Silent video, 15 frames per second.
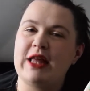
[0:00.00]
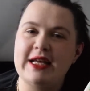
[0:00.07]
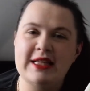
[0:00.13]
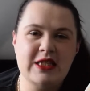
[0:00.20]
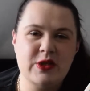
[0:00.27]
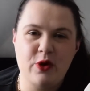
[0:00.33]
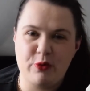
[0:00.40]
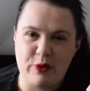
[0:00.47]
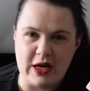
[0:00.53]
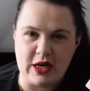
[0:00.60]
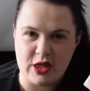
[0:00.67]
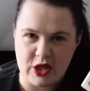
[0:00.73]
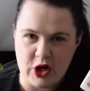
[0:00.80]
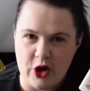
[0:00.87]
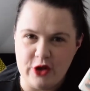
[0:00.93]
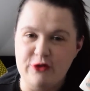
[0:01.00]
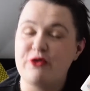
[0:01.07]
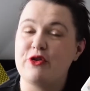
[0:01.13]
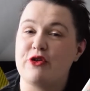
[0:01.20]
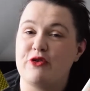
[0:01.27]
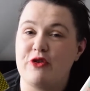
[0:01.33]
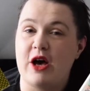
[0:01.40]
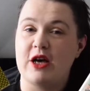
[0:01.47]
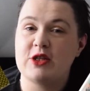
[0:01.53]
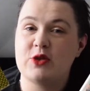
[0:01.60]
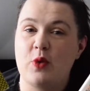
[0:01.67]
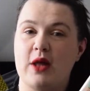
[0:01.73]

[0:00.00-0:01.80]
into a readathon for the first